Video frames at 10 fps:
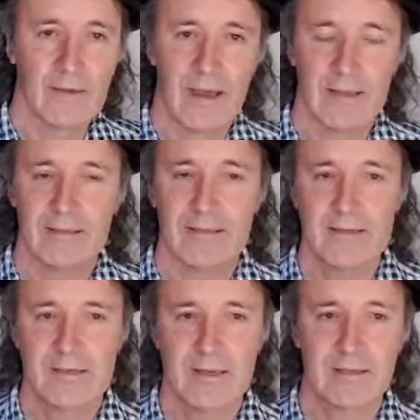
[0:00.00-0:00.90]
At
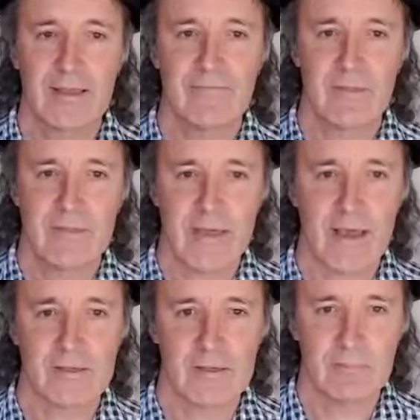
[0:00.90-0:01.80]
least
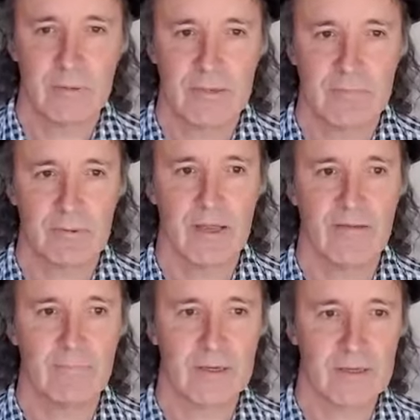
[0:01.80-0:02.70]
11,000 people
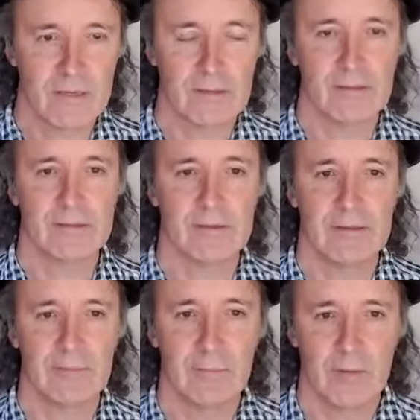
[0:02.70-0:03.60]
have been killed
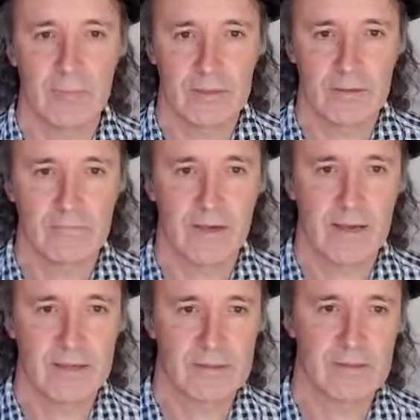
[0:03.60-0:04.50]
in the bombing of
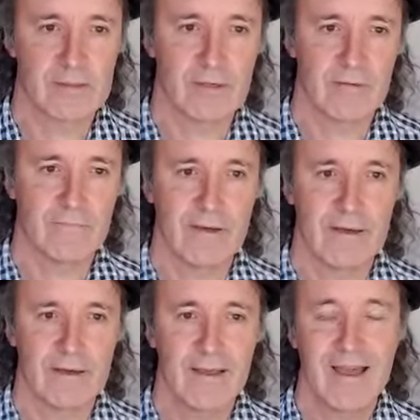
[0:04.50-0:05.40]
Gaza so
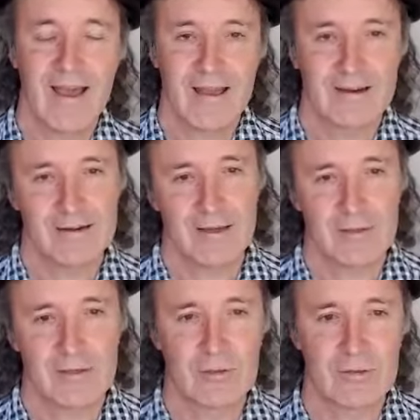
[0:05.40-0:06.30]
far, and
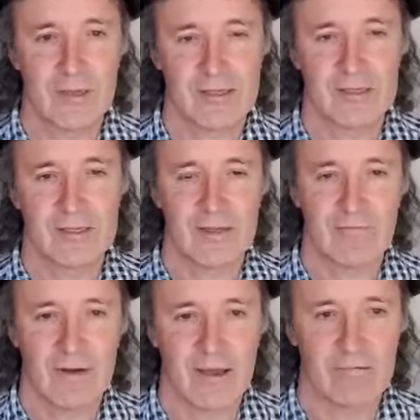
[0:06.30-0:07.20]
another
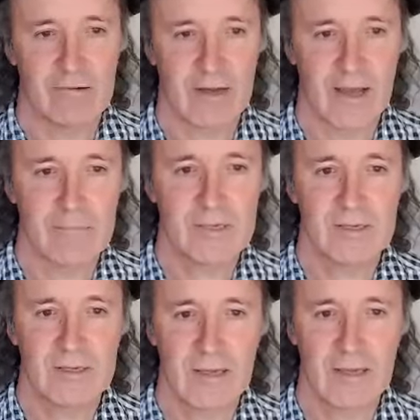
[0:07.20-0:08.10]
2,700 are
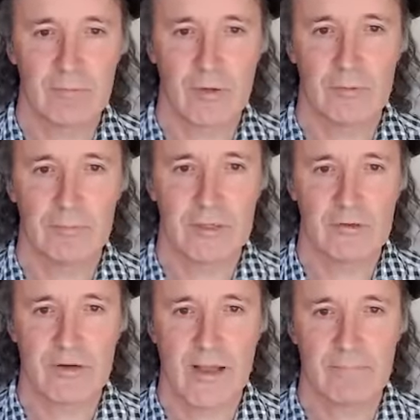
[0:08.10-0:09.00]
missing and probably
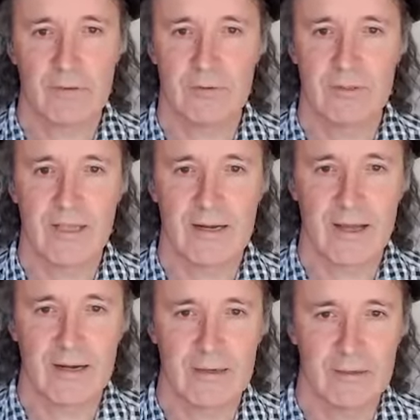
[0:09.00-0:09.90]
trapped or dead
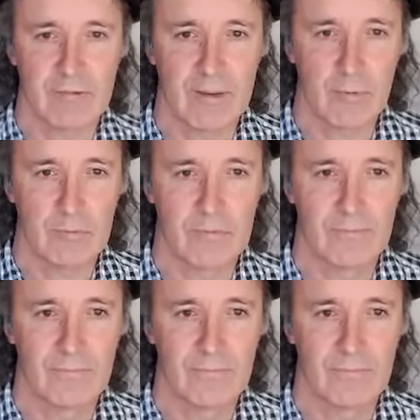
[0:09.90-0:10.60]
under the rubble.